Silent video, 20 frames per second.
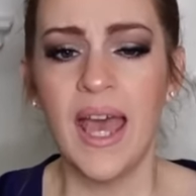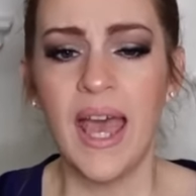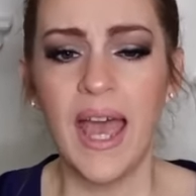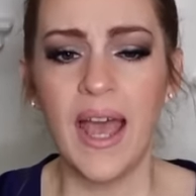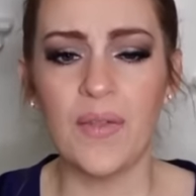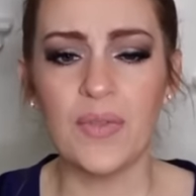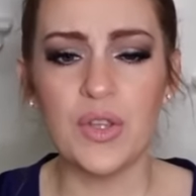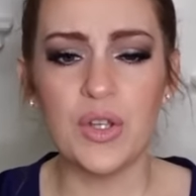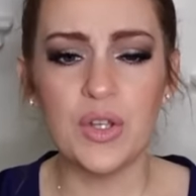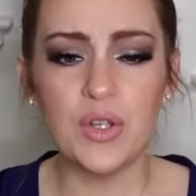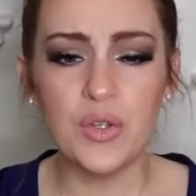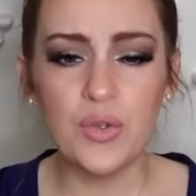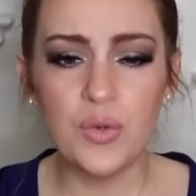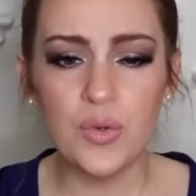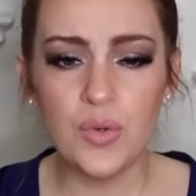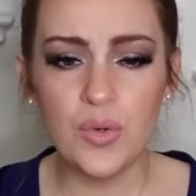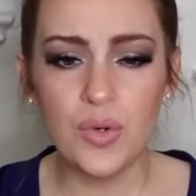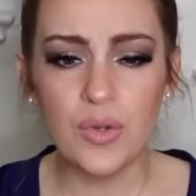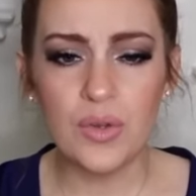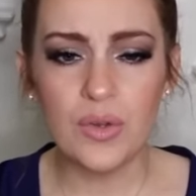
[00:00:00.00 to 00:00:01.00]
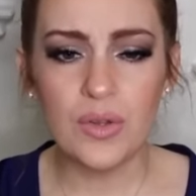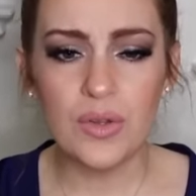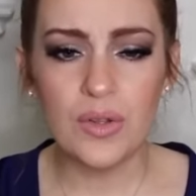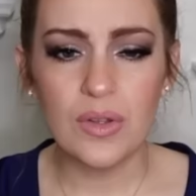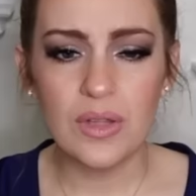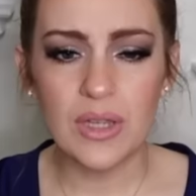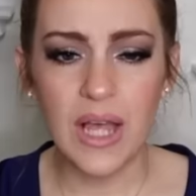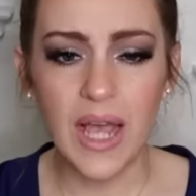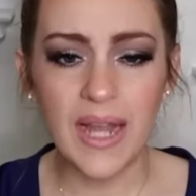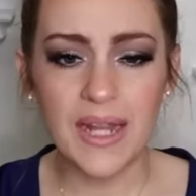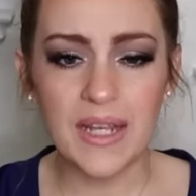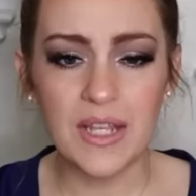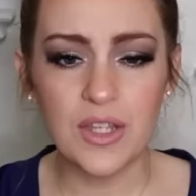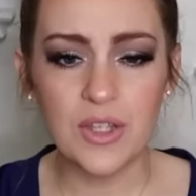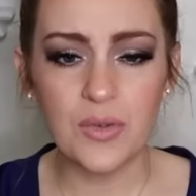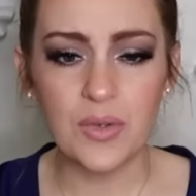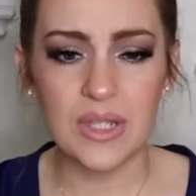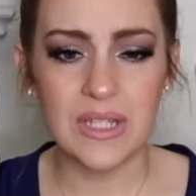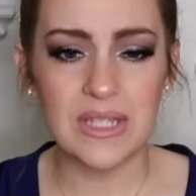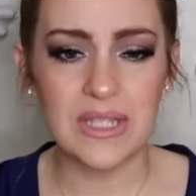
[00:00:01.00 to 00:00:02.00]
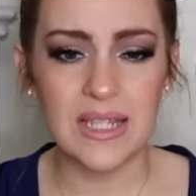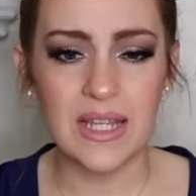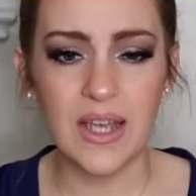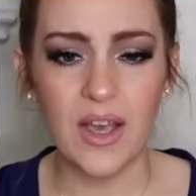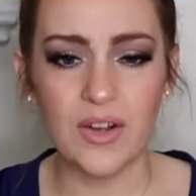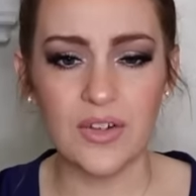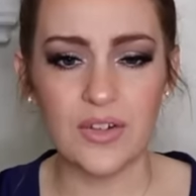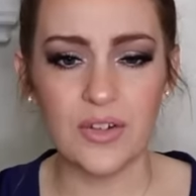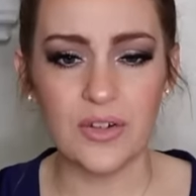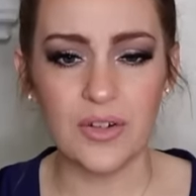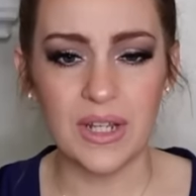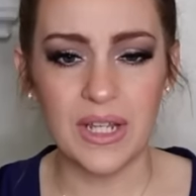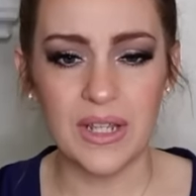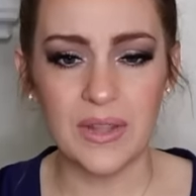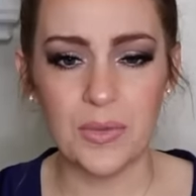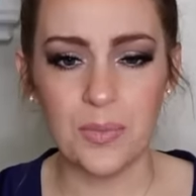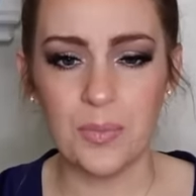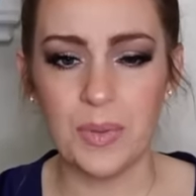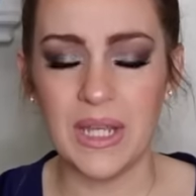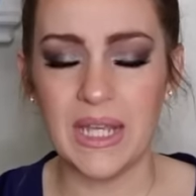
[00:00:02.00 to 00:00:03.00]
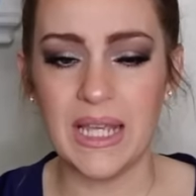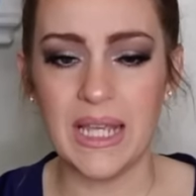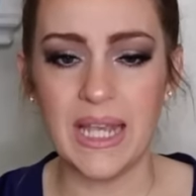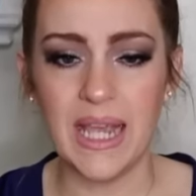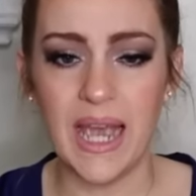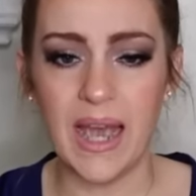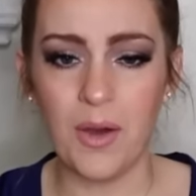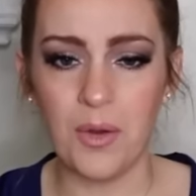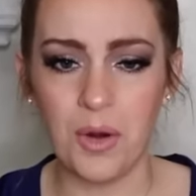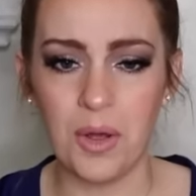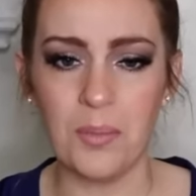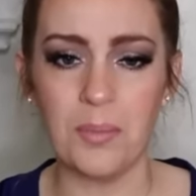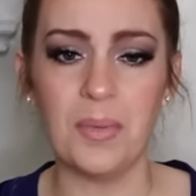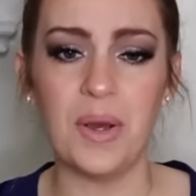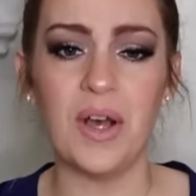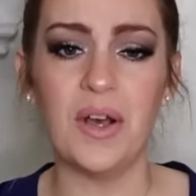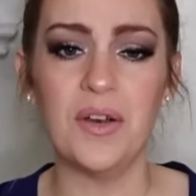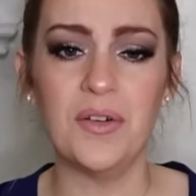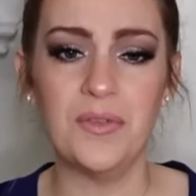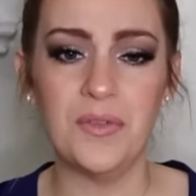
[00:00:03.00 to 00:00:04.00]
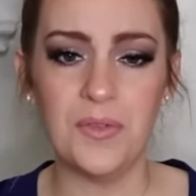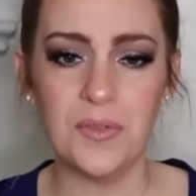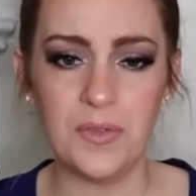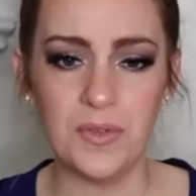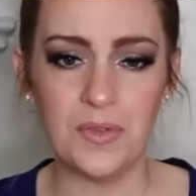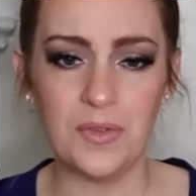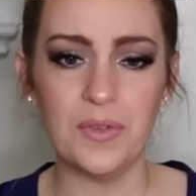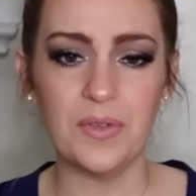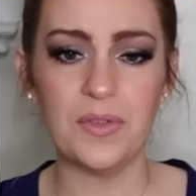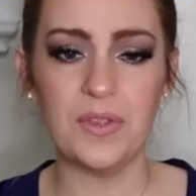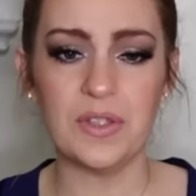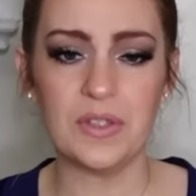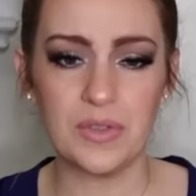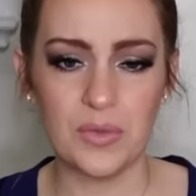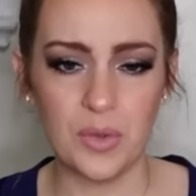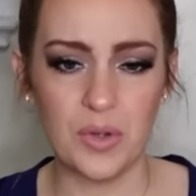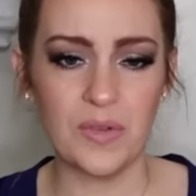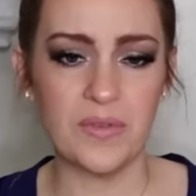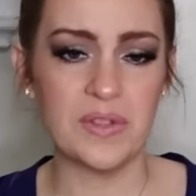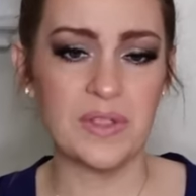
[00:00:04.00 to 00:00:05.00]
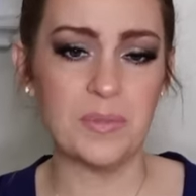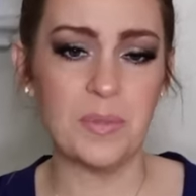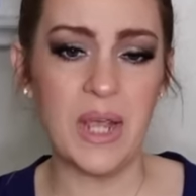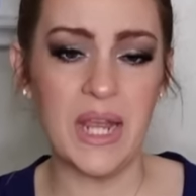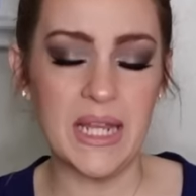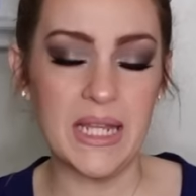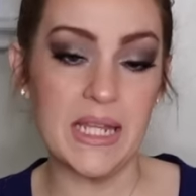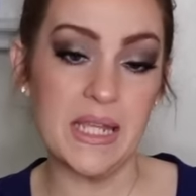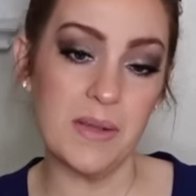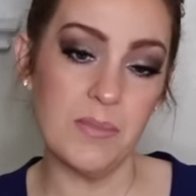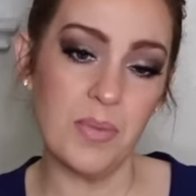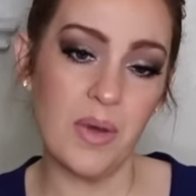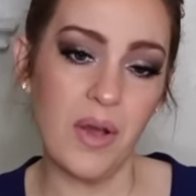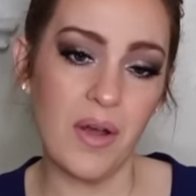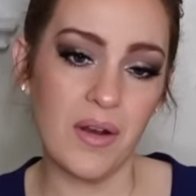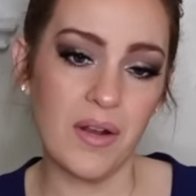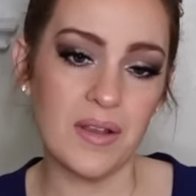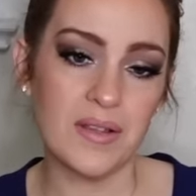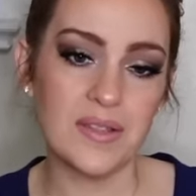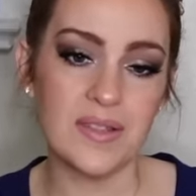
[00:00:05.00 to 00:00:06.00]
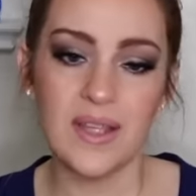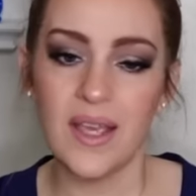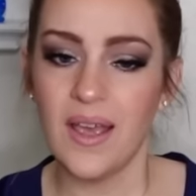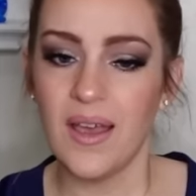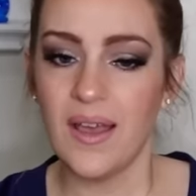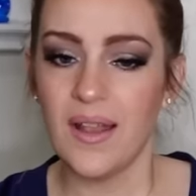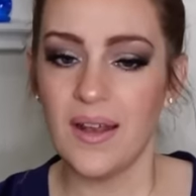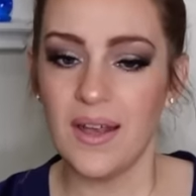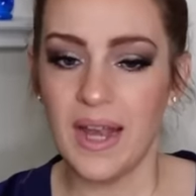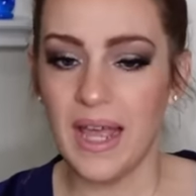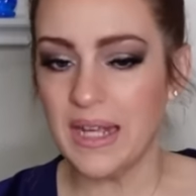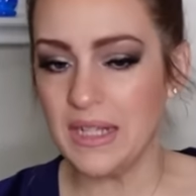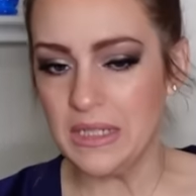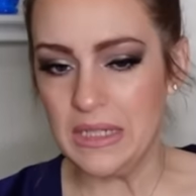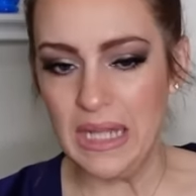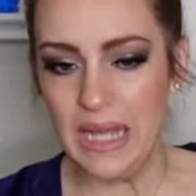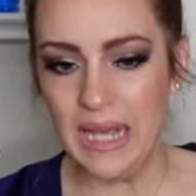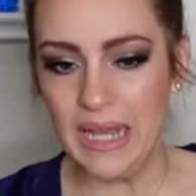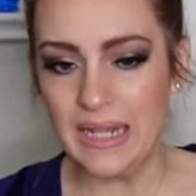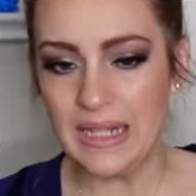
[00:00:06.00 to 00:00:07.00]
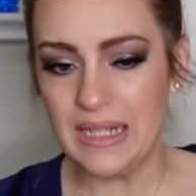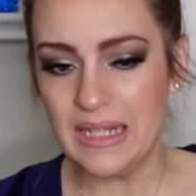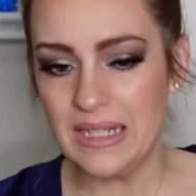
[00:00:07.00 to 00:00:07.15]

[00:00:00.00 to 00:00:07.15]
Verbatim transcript: and the nude lining you can see underneath peeking out above the sort of spiky bodice, neckline.